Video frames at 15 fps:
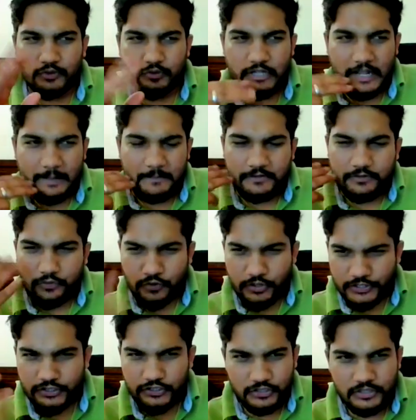two type of
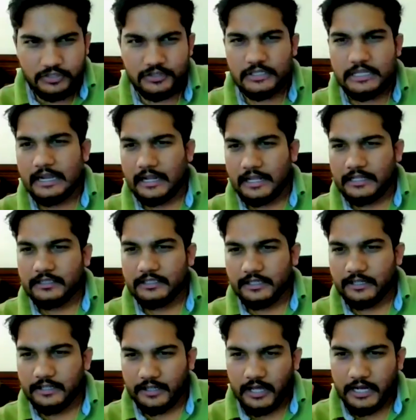questions that i
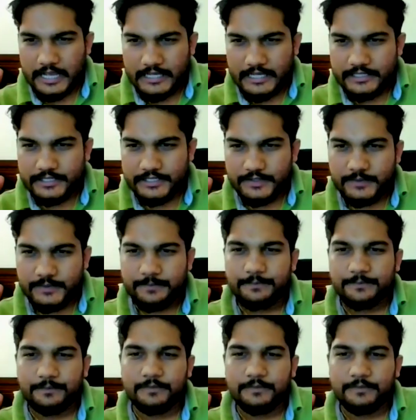think arises